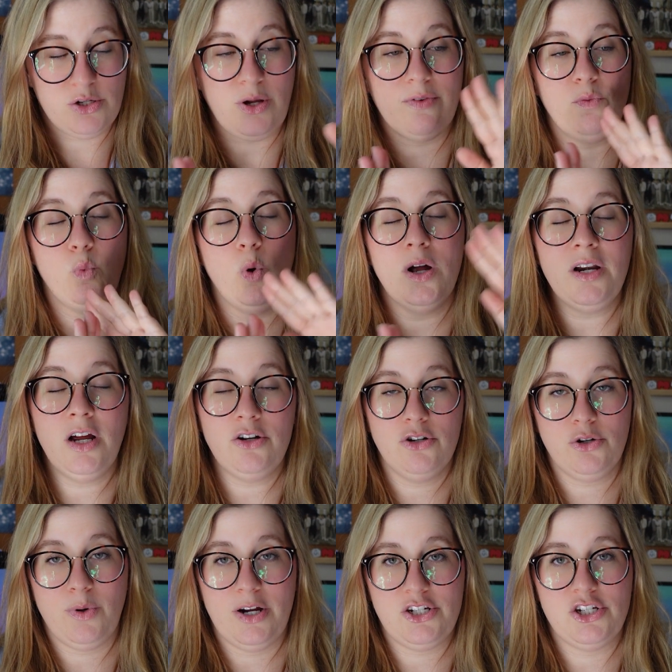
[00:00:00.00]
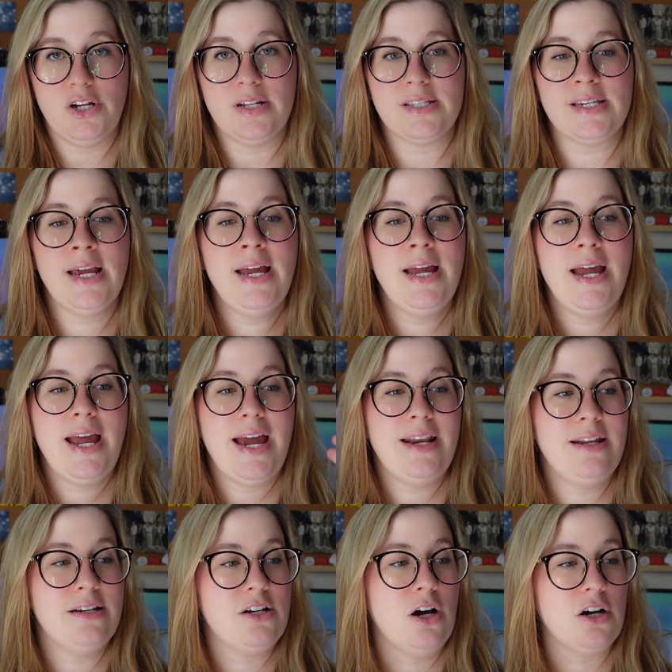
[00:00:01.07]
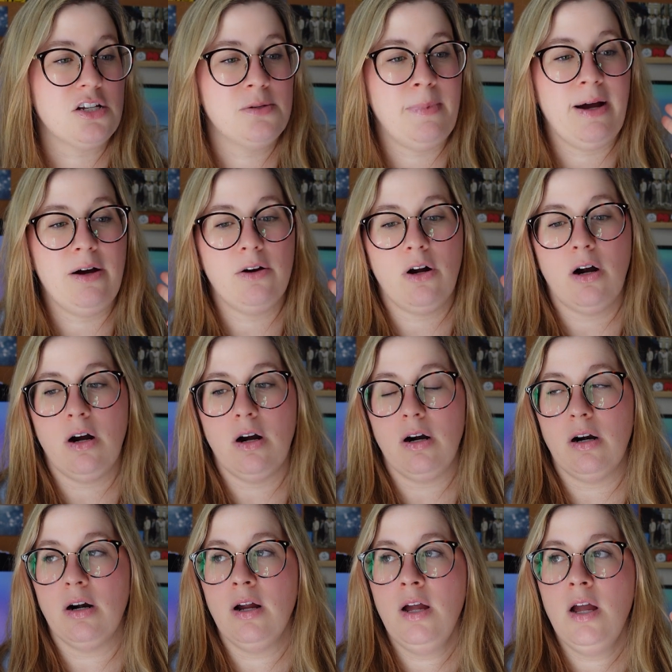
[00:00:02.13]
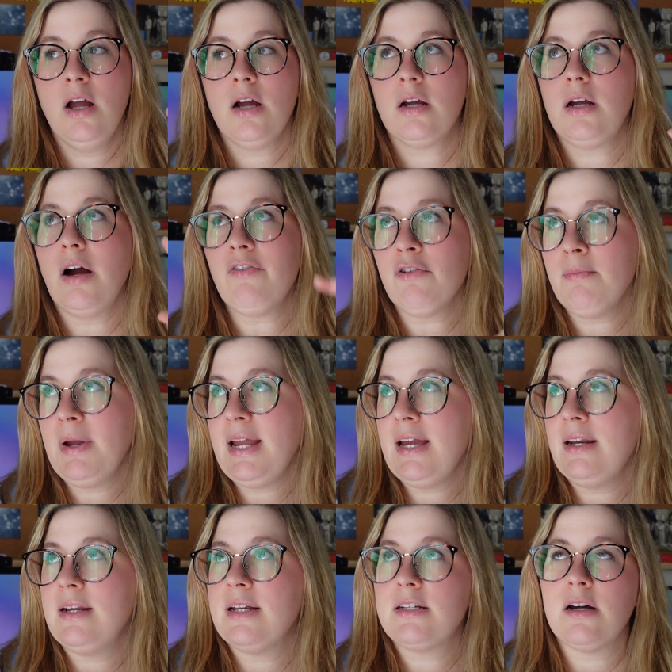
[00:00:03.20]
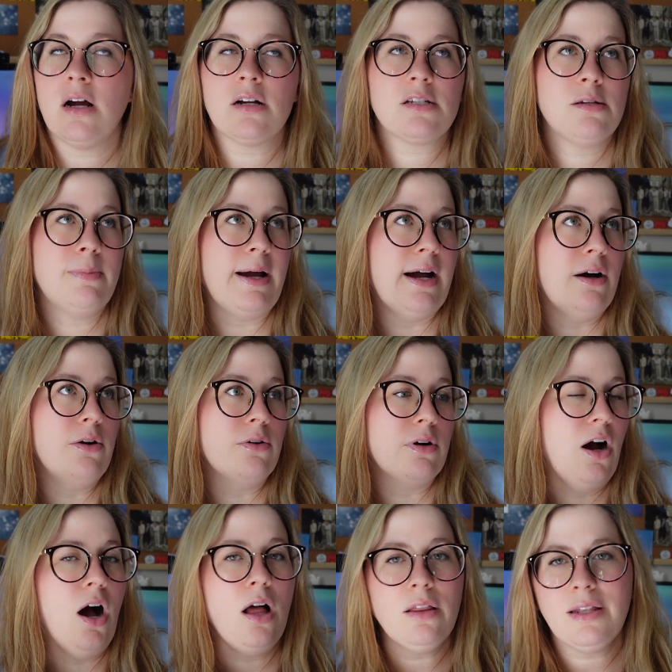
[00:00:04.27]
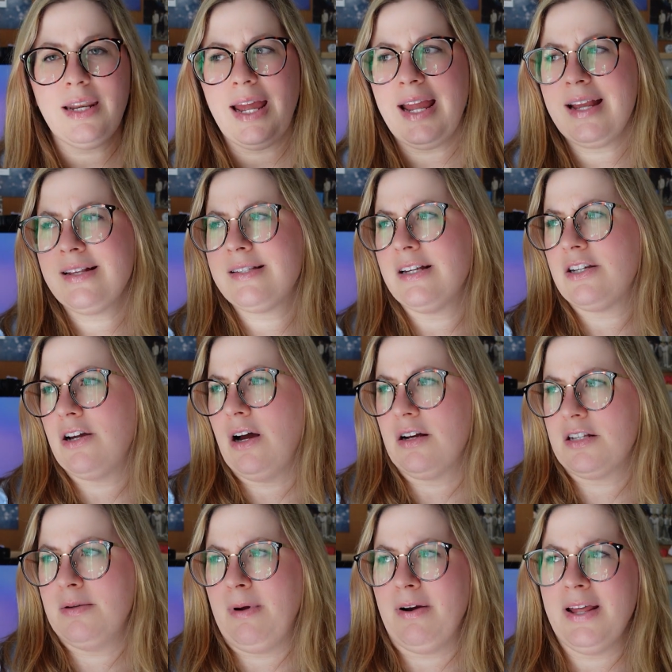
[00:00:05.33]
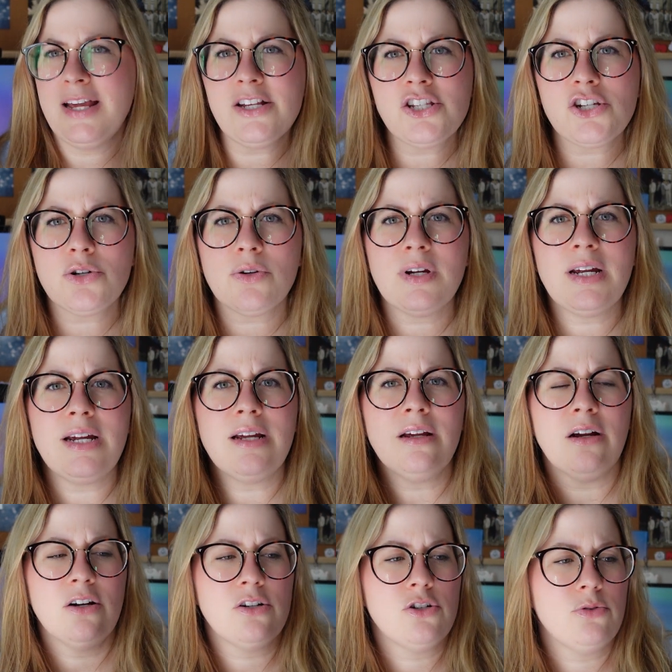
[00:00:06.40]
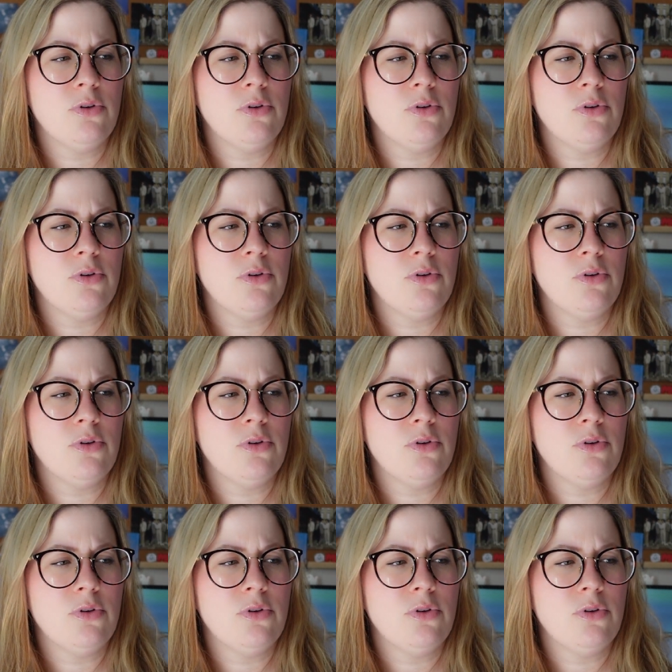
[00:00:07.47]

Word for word: So you have 100 questions and it talks about our government, it talks about holidays, it talks about history,